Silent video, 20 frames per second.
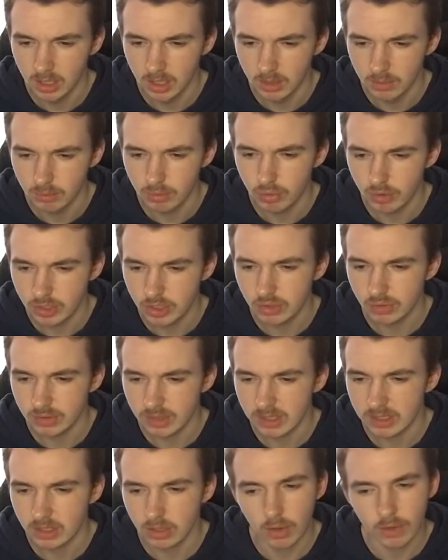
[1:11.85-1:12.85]
pretty sure there's
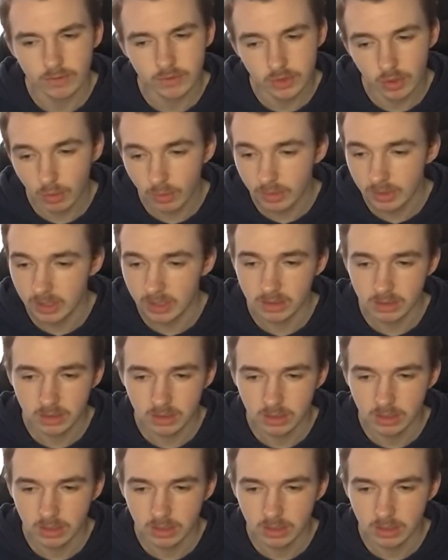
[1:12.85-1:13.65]
a lot of talking.